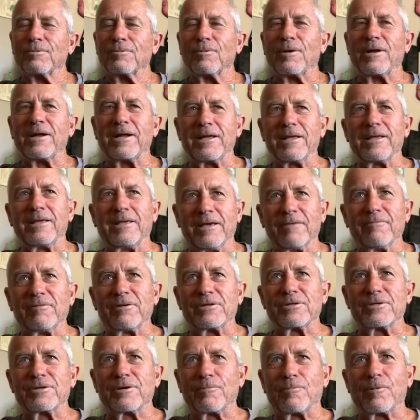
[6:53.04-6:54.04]
I didn't give
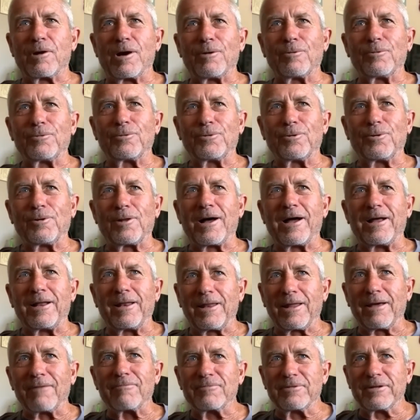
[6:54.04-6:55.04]
it to Raul. I
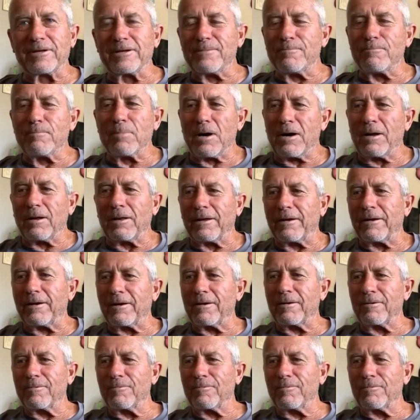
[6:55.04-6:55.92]
left it in Baler